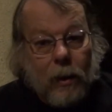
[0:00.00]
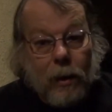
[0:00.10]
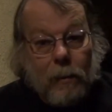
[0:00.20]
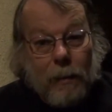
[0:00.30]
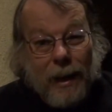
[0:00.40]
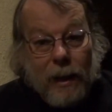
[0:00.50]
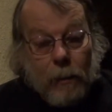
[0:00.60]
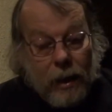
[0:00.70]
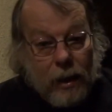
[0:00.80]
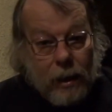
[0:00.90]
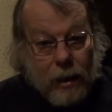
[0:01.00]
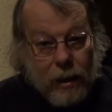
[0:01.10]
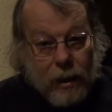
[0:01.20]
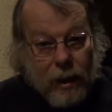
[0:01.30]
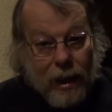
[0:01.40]
or maybe
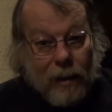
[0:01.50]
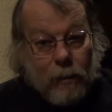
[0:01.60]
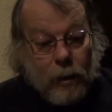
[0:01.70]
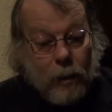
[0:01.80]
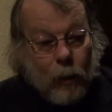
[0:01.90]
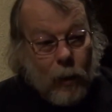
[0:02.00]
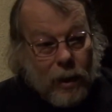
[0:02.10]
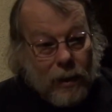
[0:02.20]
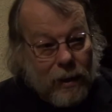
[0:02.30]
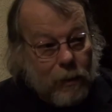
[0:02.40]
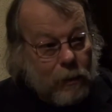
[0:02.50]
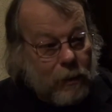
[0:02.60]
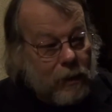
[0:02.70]
every one of them.